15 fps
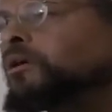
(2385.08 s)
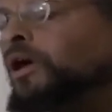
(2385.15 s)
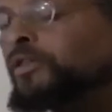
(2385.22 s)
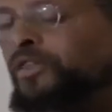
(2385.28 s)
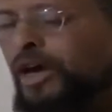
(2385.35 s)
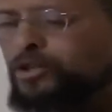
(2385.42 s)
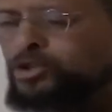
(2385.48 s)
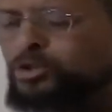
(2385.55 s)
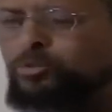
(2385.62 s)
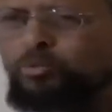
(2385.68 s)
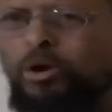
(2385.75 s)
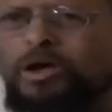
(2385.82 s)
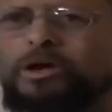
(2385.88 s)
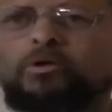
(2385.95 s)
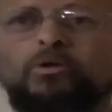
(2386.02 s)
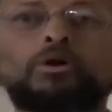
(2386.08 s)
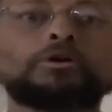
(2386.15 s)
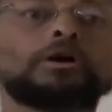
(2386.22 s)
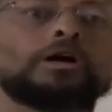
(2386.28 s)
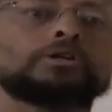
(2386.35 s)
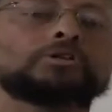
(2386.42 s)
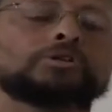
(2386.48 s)
And that should weigh on
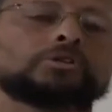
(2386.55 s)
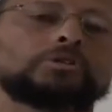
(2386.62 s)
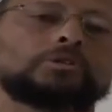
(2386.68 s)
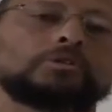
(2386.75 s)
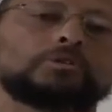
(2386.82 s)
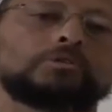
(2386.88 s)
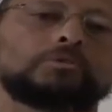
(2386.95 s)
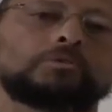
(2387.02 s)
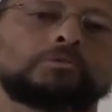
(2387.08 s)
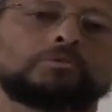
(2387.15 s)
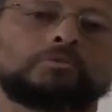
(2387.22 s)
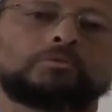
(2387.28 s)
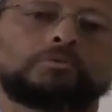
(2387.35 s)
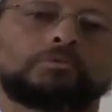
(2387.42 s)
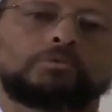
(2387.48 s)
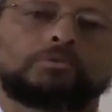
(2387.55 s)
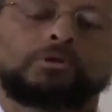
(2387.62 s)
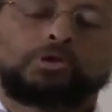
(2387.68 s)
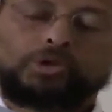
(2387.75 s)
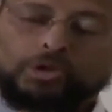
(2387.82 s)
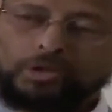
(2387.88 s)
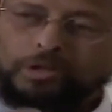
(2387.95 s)
us.
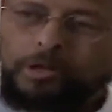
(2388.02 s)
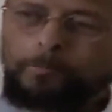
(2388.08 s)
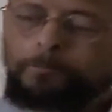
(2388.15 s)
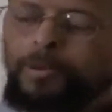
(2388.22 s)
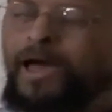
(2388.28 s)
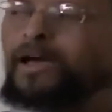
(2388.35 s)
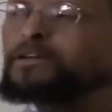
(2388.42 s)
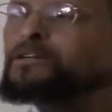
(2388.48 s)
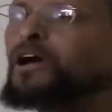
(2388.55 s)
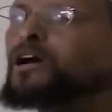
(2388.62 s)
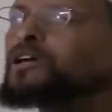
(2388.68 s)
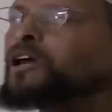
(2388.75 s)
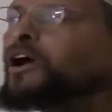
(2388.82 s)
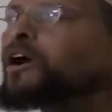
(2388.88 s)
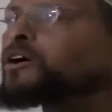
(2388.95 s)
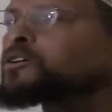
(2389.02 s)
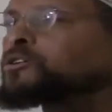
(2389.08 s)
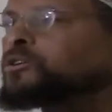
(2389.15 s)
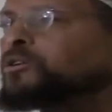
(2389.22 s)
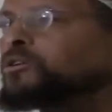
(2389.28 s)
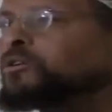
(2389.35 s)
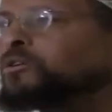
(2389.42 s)
It should impact our
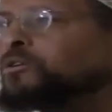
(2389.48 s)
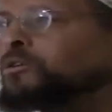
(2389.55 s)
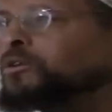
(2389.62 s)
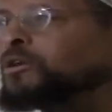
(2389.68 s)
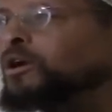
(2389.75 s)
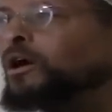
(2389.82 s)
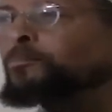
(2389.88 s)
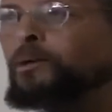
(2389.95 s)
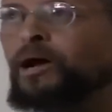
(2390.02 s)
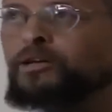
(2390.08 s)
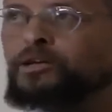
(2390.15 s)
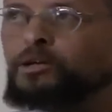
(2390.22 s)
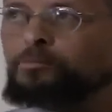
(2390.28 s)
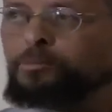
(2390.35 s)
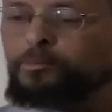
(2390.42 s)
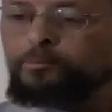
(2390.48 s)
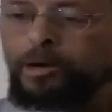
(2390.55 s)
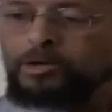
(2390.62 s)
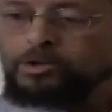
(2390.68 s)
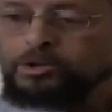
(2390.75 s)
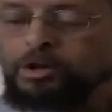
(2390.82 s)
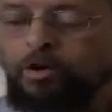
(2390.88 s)
character. Am I keeping
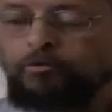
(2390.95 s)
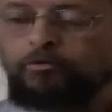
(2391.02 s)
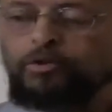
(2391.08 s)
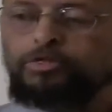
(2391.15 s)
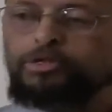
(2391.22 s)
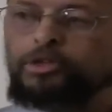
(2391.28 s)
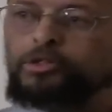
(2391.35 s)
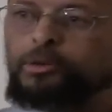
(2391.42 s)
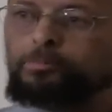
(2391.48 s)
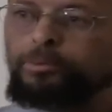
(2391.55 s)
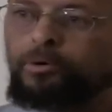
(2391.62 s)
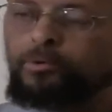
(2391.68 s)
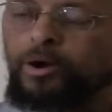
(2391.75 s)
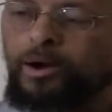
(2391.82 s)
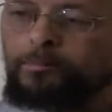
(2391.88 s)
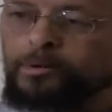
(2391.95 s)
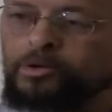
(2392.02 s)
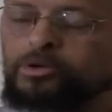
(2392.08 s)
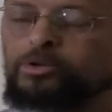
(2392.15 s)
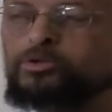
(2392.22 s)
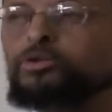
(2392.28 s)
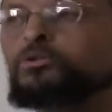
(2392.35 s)
myself within the
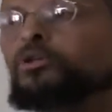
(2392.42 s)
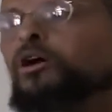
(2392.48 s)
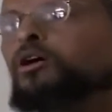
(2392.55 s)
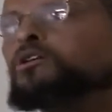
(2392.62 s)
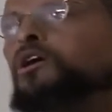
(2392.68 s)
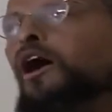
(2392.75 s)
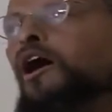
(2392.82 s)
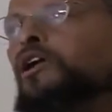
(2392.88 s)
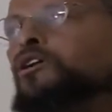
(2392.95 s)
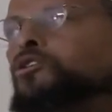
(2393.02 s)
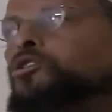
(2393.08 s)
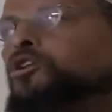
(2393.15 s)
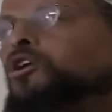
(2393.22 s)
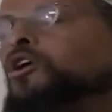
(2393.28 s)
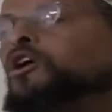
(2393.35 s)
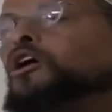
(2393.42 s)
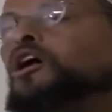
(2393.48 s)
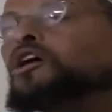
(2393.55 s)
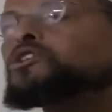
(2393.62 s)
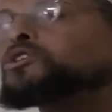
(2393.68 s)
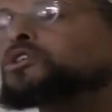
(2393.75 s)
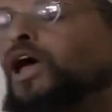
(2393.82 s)
parameters Allah has
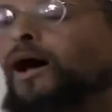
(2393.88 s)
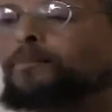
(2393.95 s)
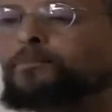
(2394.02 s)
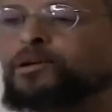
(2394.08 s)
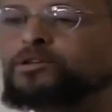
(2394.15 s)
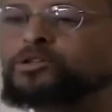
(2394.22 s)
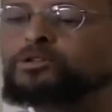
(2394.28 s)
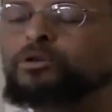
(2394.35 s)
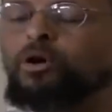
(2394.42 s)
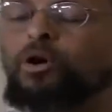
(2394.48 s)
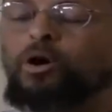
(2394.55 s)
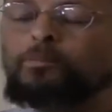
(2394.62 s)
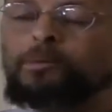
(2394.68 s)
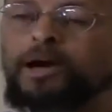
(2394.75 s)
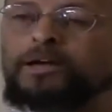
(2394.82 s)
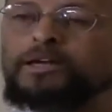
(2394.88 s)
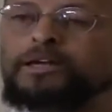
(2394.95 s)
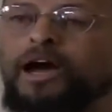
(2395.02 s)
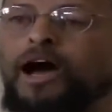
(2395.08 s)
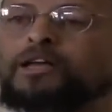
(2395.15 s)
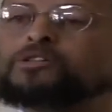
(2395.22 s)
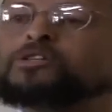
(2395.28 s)
established, Almighty
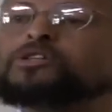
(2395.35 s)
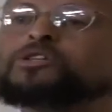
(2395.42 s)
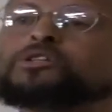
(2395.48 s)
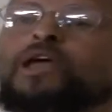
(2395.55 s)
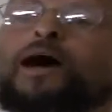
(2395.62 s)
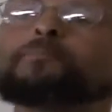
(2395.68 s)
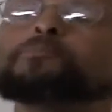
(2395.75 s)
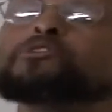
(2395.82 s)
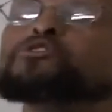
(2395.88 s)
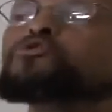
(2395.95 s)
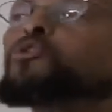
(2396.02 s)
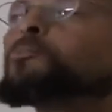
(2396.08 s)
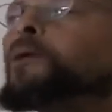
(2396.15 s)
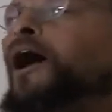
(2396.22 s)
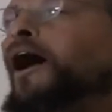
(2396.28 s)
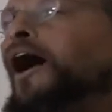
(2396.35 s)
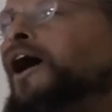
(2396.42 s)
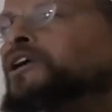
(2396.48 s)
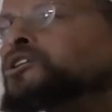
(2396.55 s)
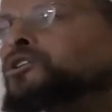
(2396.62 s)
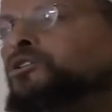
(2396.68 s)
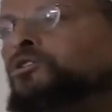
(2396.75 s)
God's established for my
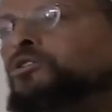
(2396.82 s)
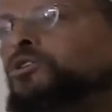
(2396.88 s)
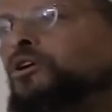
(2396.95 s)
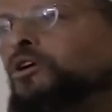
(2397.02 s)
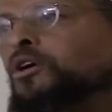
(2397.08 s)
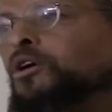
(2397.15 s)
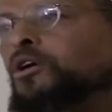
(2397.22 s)
actions?